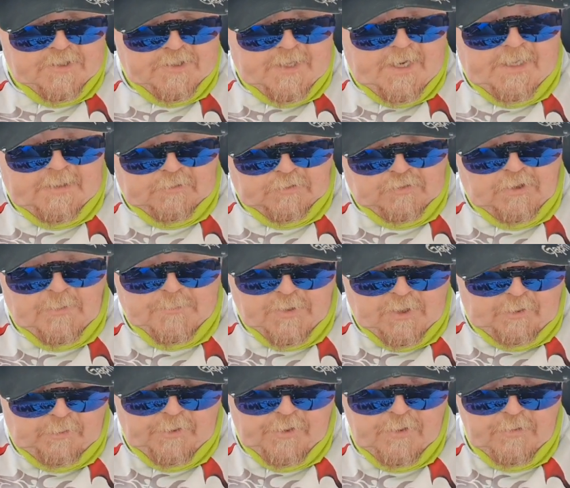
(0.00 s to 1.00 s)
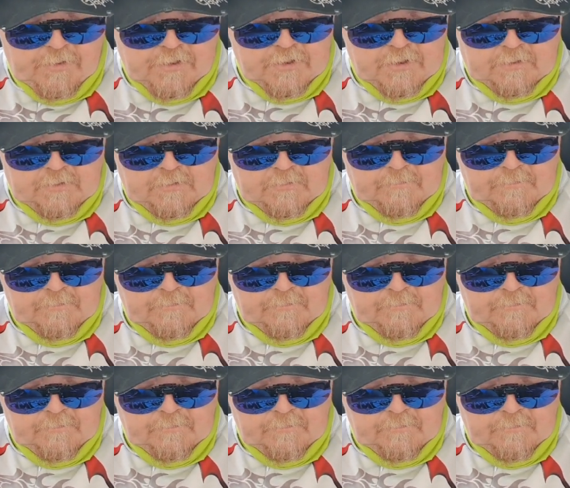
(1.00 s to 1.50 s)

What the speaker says: style drop shot hooks